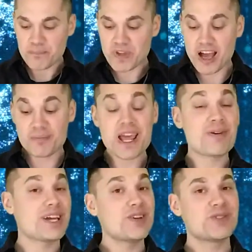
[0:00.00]
Um, now,
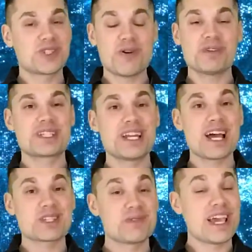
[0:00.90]
I know someone's going to
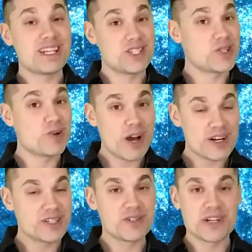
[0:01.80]
ask me, hey, did you go out
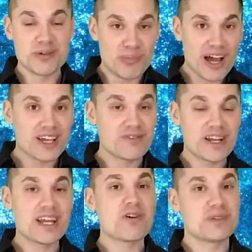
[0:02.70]
and do any buying
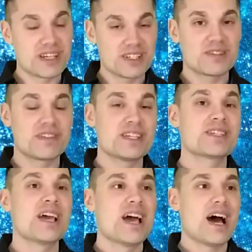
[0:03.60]
right now because of these
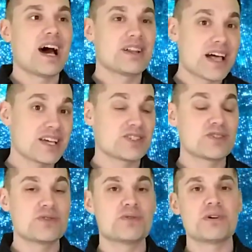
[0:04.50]
uh, last
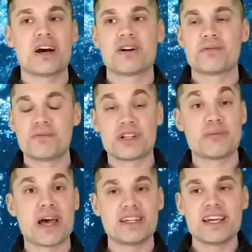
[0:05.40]
two uh, really
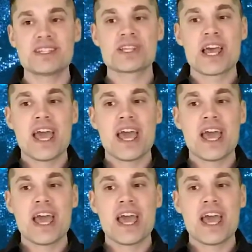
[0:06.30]
bad days?